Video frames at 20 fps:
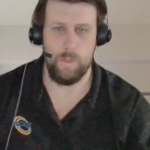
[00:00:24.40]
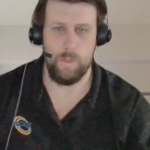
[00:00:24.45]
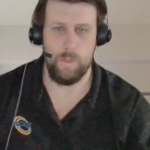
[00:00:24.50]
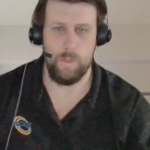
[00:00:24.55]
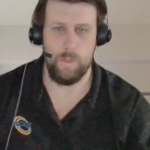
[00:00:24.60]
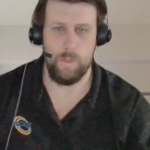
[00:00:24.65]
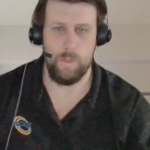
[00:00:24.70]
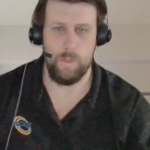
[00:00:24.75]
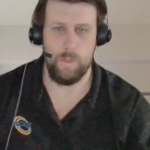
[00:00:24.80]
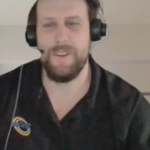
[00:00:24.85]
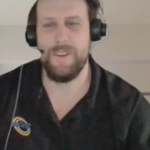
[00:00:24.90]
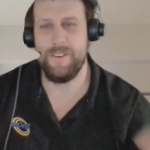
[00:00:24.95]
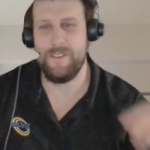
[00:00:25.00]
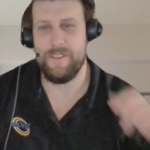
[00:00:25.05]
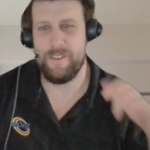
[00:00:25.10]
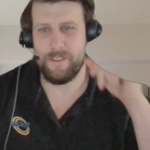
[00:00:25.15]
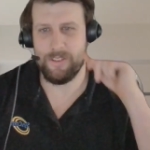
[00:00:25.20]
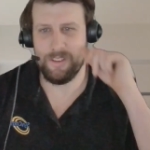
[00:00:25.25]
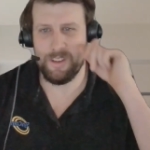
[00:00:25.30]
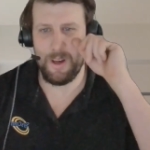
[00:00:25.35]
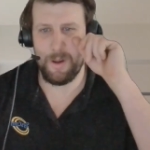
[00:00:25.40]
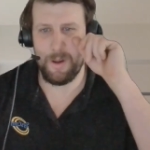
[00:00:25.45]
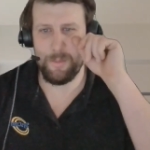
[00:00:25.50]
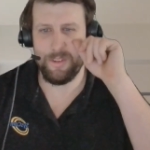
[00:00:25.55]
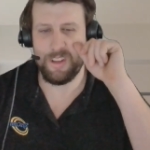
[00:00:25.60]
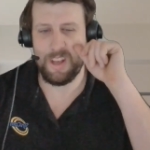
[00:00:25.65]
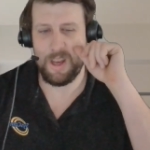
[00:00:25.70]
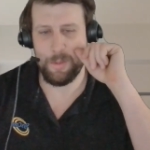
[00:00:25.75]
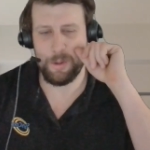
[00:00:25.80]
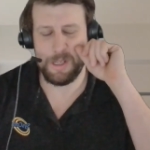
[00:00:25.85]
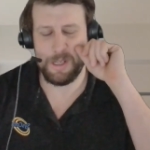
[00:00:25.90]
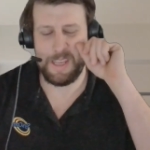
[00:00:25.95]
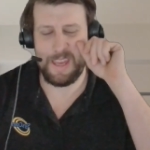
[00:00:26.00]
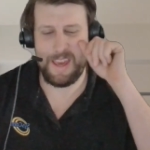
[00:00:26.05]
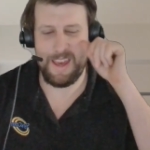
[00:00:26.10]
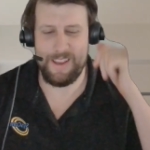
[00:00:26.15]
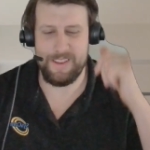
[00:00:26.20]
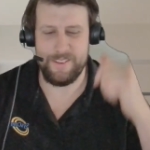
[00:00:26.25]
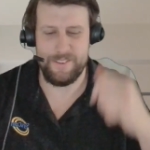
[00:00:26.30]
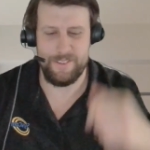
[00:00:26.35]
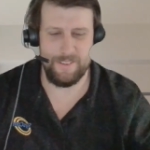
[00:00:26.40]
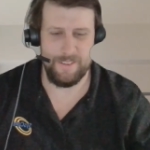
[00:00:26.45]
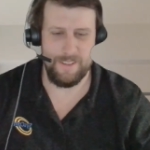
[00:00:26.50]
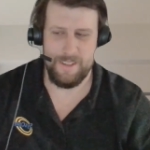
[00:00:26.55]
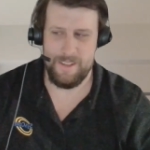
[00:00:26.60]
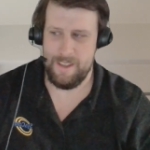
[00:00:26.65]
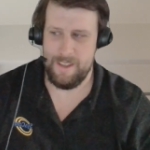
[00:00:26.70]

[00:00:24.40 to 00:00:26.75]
Welcome to the Syscom Cybercast.